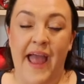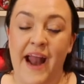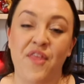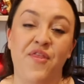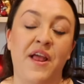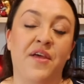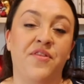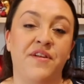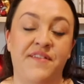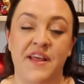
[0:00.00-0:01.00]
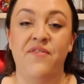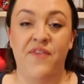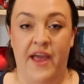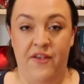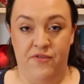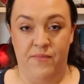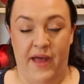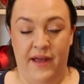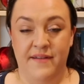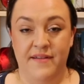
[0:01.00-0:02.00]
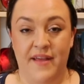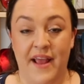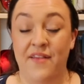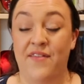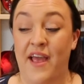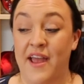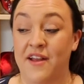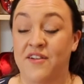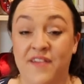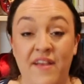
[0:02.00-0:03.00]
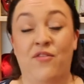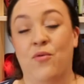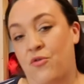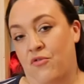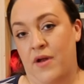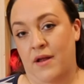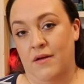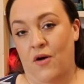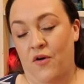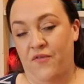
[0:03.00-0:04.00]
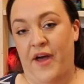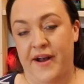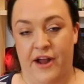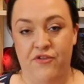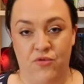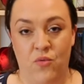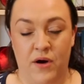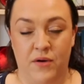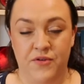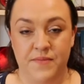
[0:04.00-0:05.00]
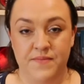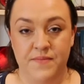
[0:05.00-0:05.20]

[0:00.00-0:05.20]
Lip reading: Anything that deviates from that is a disordering of that natural world.